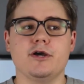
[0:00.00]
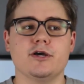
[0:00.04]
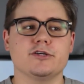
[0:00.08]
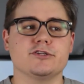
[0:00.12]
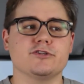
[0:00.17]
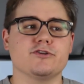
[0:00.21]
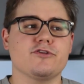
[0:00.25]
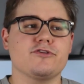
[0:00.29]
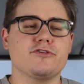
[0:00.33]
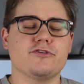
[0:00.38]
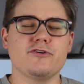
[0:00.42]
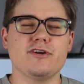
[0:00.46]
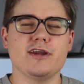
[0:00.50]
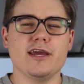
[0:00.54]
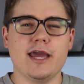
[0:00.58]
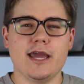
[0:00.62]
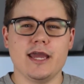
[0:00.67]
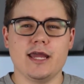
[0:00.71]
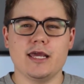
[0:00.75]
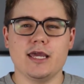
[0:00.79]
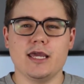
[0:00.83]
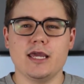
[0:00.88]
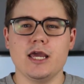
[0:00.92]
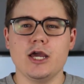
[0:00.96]
So the
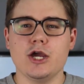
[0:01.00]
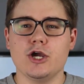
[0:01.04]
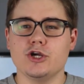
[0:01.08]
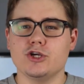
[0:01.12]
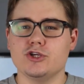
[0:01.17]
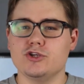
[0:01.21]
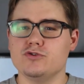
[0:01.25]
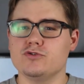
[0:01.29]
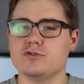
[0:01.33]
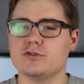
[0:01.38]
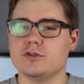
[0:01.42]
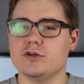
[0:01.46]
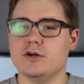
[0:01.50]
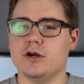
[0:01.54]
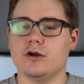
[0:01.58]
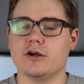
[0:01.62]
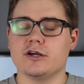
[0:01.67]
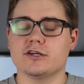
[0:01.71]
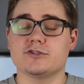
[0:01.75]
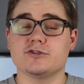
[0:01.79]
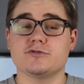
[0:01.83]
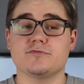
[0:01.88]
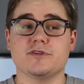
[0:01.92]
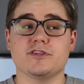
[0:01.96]
3080
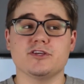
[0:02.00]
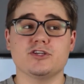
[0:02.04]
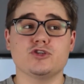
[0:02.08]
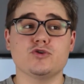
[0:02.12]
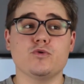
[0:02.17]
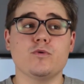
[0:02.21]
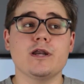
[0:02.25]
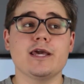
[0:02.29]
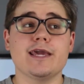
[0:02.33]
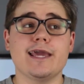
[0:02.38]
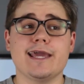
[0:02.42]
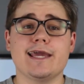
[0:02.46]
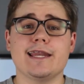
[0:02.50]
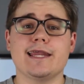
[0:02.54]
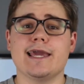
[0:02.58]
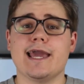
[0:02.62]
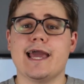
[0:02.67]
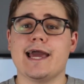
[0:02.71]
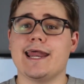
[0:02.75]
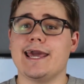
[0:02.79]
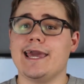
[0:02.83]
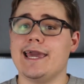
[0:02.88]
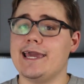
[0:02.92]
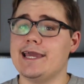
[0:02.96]
the 2080
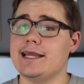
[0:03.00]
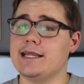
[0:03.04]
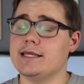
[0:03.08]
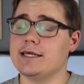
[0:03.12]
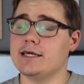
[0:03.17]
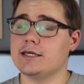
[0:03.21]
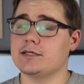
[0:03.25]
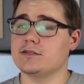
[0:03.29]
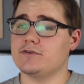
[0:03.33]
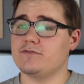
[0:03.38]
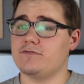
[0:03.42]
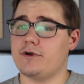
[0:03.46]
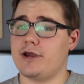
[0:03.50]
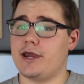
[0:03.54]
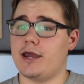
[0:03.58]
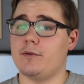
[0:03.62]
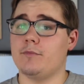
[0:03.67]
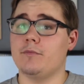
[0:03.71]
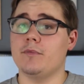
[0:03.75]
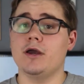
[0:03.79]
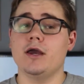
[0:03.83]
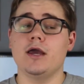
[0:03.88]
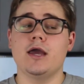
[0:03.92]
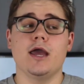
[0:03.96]
had 8 gigs of
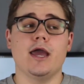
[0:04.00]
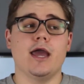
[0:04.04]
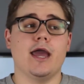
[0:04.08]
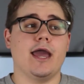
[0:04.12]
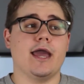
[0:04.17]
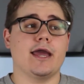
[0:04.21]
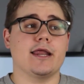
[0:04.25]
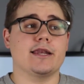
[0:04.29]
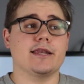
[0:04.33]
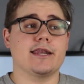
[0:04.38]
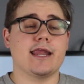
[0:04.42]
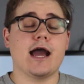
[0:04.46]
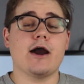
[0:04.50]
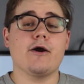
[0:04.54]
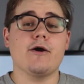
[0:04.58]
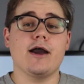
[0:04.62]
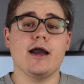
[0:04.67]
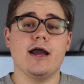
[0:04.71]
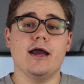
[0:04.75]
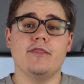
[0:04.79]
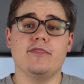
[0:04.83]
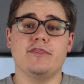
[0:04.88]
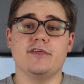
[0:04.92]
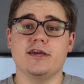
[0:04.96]
RAM, and
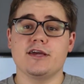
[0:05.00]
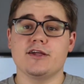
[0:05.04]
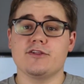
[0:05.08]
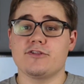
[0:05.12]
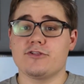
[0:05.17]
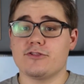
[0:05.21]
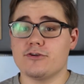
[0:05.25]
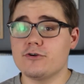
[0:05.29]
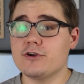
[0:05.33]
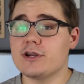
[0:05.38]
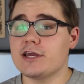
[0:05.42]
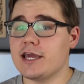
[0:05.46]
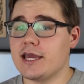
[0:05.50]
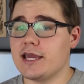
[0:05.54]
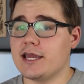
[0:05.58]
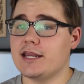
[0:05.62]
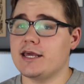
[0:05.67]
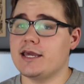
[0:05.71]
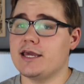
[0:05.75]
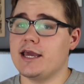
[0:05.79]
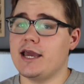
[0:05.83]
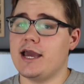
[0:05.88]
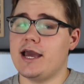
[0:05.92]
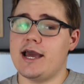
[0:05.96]
now the
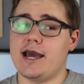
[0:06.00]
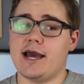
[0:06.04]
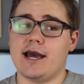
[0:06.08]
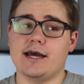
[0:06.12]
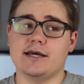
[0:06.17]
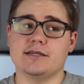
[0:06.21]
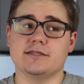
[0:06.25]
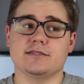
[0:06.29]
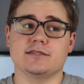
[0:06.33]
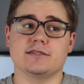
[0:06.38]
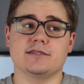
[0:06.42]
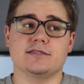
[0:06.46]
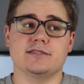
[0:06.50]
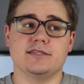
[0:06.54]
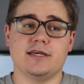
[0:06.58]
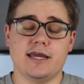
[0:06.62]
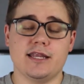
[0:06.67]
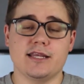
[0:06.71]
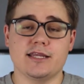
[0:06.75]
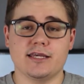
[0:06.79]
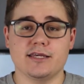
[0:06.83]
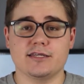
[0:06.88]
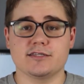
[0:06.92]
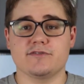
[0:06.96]
3080 has
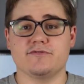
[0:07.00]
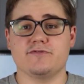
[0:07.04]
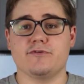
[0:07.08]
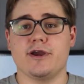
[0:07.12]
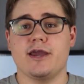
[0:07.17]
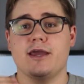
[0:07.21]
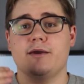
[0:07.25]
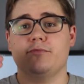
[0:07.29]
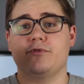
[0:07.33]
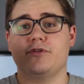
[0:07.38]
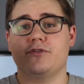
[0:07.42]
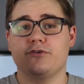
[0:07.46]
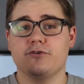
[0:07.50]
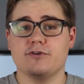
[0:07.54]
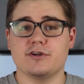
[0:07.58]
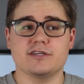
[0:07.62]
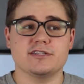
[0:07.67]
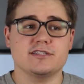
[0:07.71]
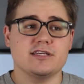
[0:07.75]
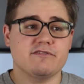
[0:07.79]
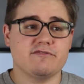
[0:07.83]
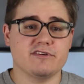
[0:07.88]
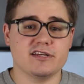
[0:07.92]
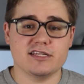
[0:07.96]
10 gigs of RAM, the
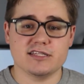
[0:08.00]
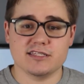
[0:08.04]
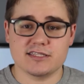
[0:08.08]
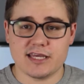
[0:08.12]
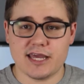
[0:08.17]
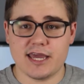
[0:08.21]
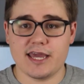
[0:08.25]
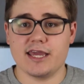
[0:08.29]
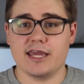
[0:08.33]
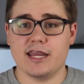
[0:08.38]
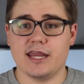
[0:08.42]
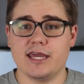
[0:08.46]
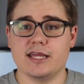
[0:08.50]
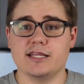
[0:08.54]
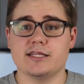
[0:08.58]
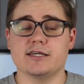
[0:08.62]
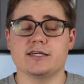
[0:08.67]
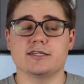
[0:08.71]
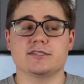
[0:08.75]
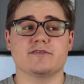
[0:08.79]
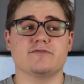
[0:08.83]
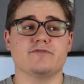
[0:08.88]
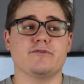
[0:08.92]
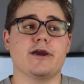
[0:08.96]
3070 staying at 8
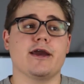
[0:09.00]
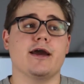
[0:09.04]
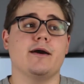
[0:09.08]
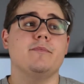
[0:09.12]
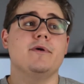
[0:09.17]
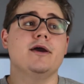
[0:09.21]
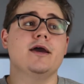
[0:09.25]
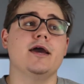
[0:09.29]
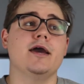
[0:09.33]
gigs of RAM,